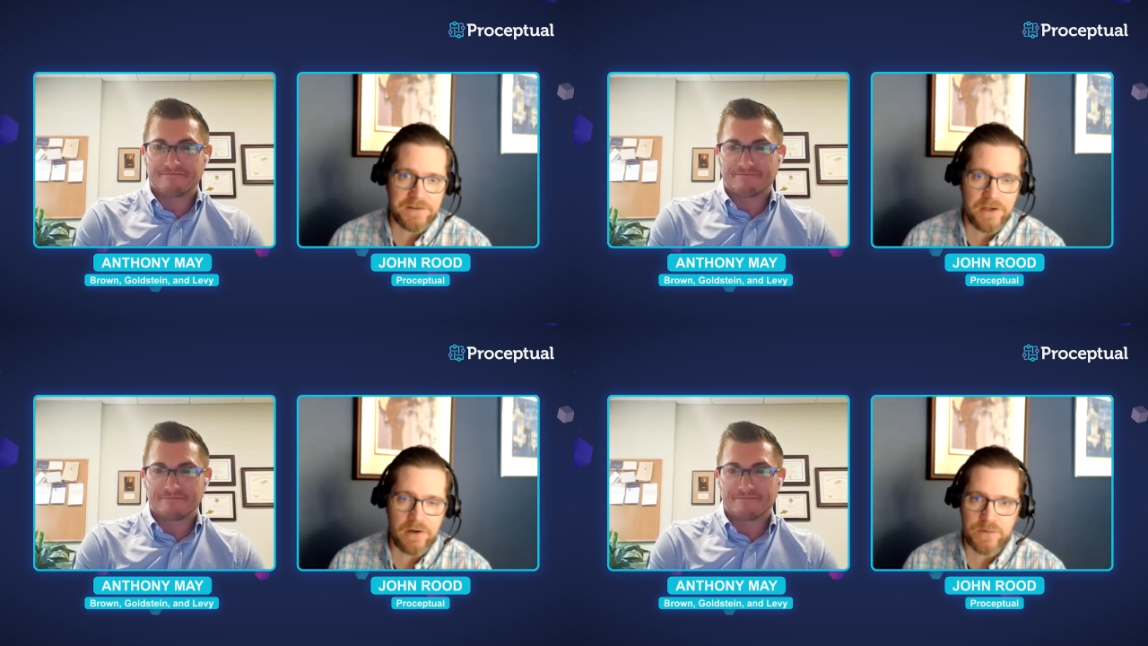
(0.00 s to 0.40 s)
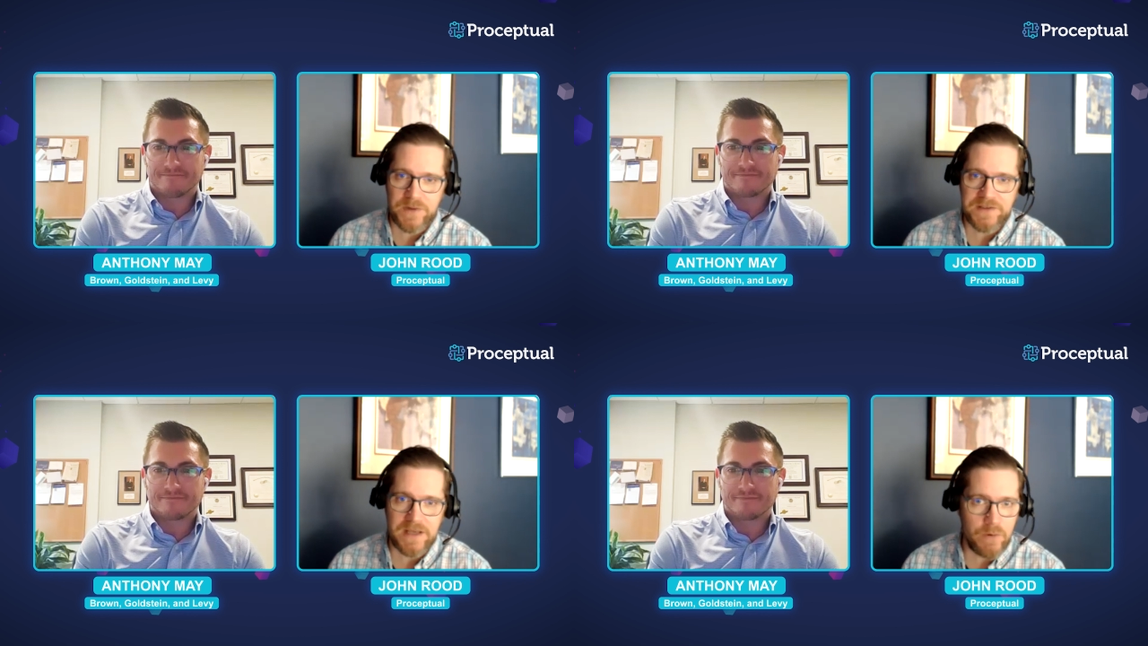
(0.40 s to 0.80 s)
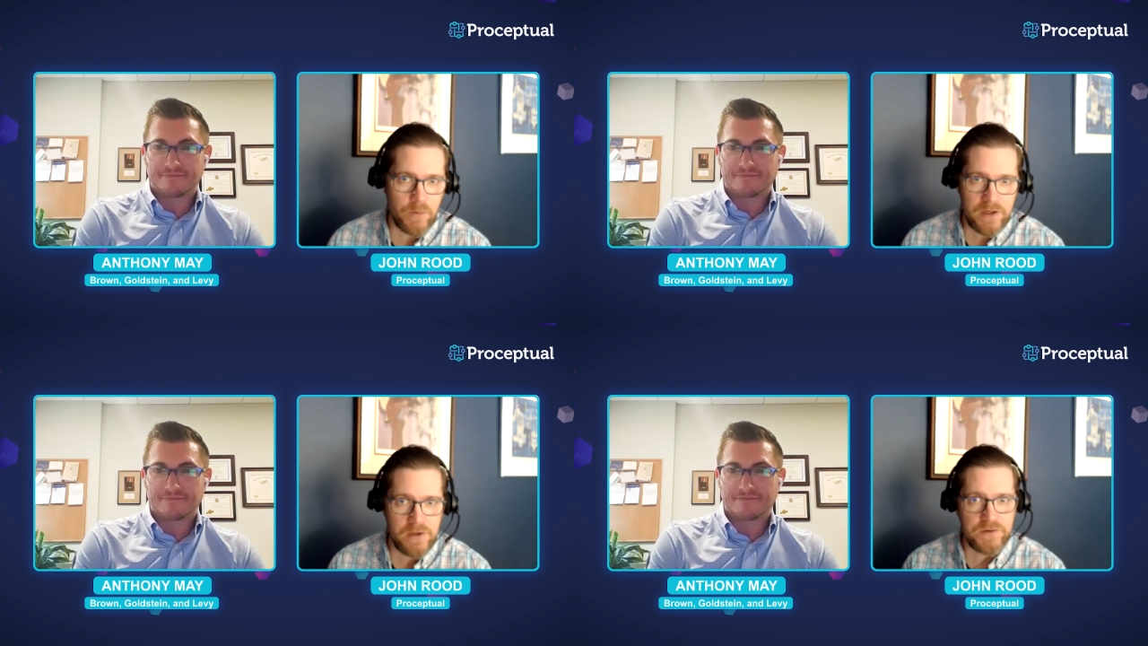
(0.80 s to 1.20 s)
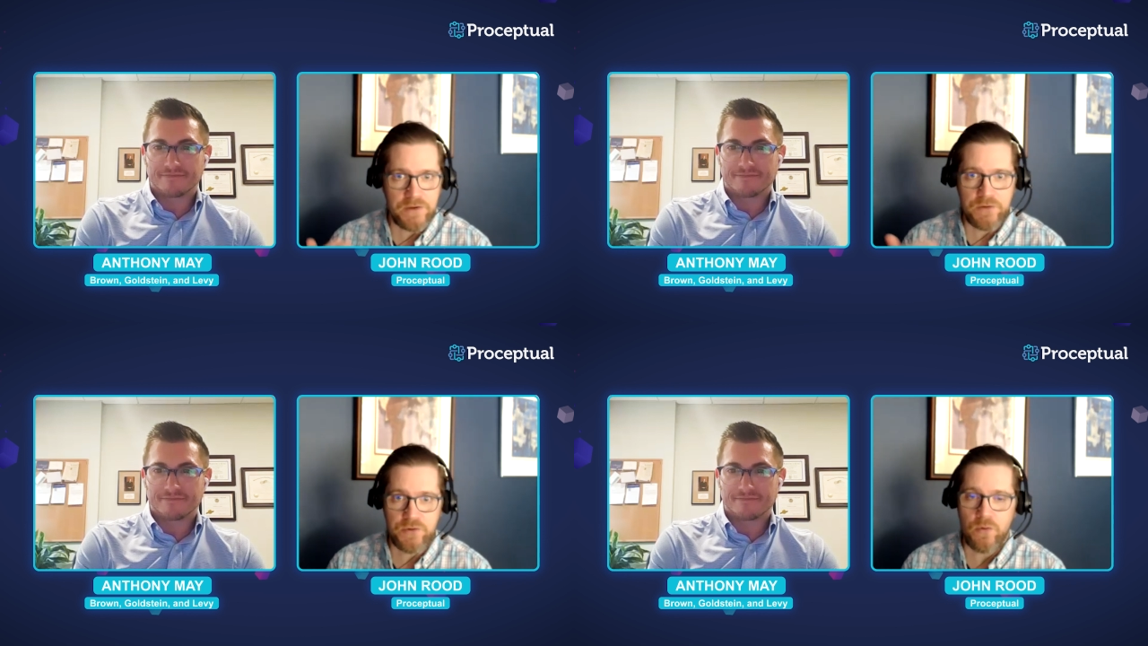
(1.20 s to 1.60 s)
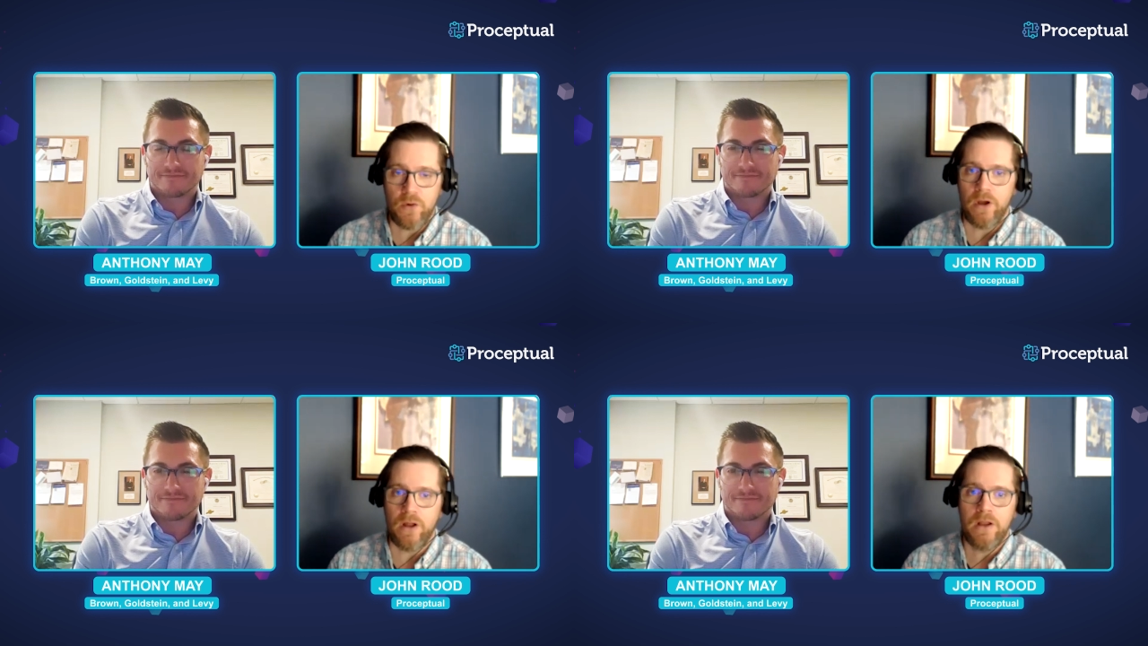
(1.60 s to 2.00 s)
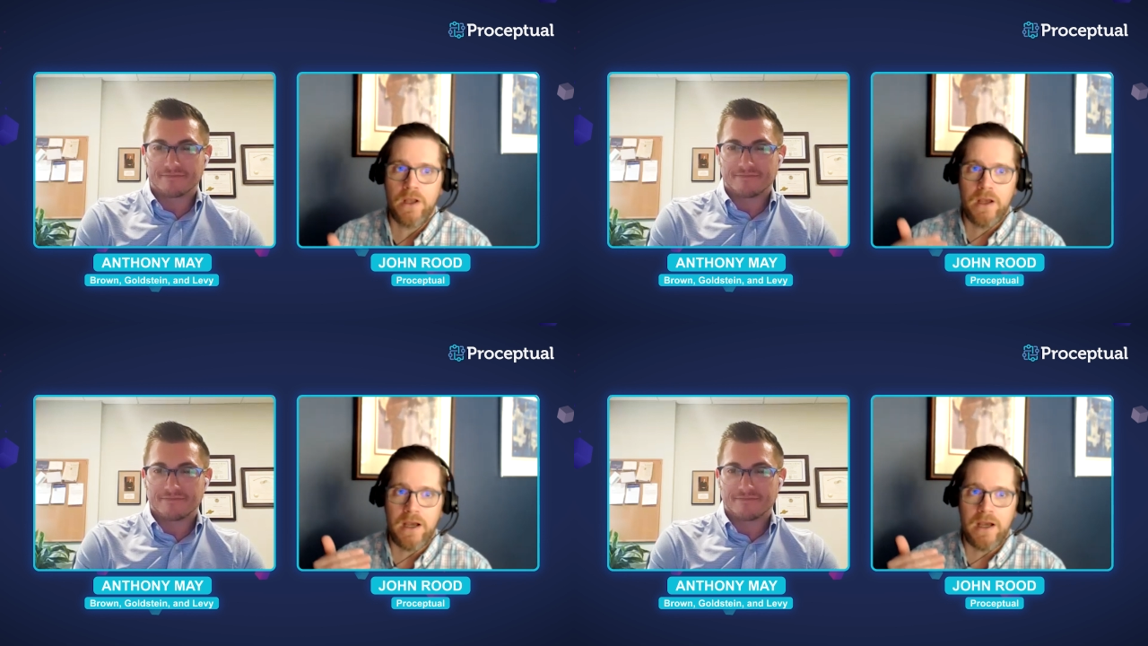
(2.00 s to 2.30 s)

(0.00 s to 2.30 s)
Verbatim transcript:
Speaker 1: as leaders when we say we want to use a new tool?